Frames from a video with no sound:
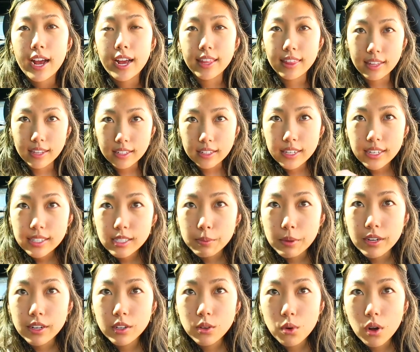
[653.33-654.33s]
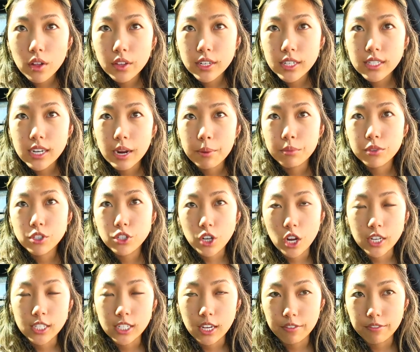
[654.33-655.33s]
I think like spending quality time with
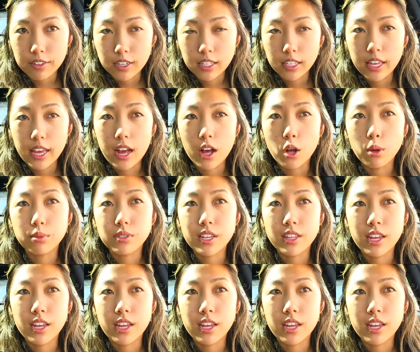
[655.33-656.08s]
Sean definitely helped.